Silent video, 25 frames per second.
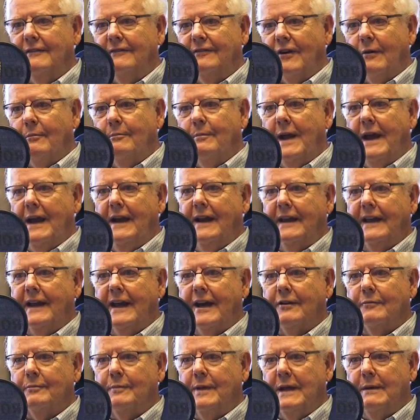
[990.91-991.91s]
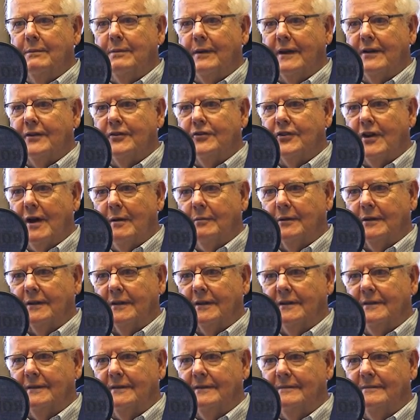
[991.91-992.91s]
for bailing out people in
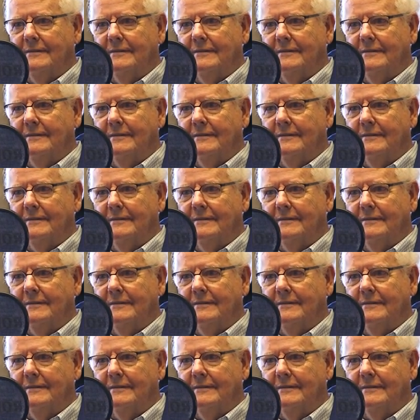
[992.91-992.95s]
trouble.